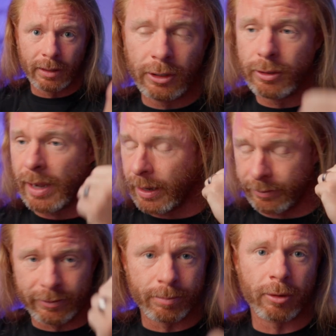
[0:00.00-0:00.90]
You got to
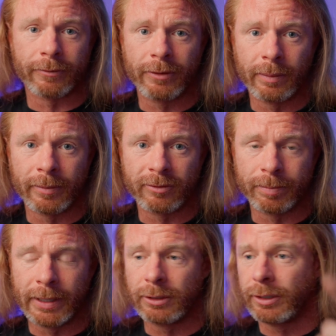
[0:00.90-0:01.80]
support freedom of
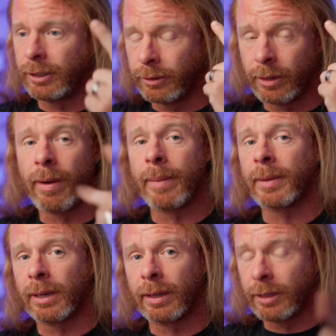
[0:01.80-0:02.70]
speech. You
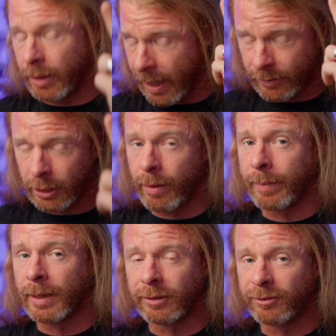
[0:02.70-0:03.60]
have to know
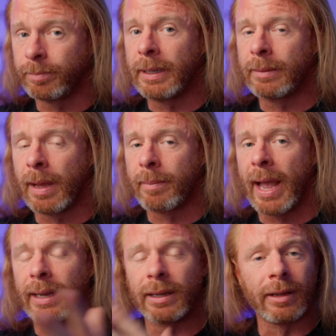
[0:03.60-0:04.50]
I'm going to speak my
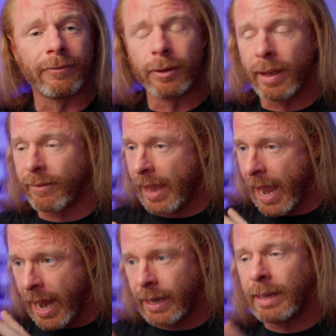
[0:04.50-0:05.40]
mind. And if you have
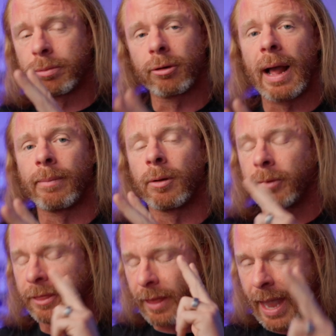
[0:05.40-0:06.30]
any problem
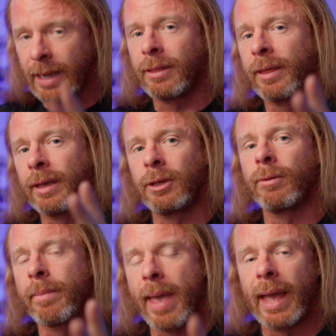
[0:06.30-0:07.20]
with anything
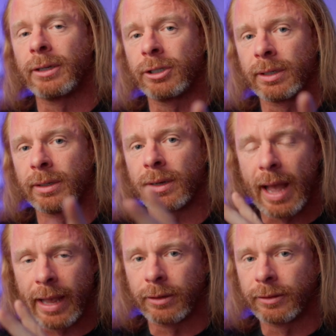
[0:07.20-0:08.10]
you imagine
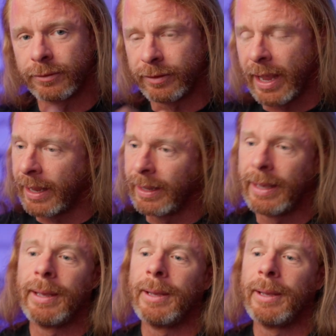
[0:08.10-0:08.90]
I could say,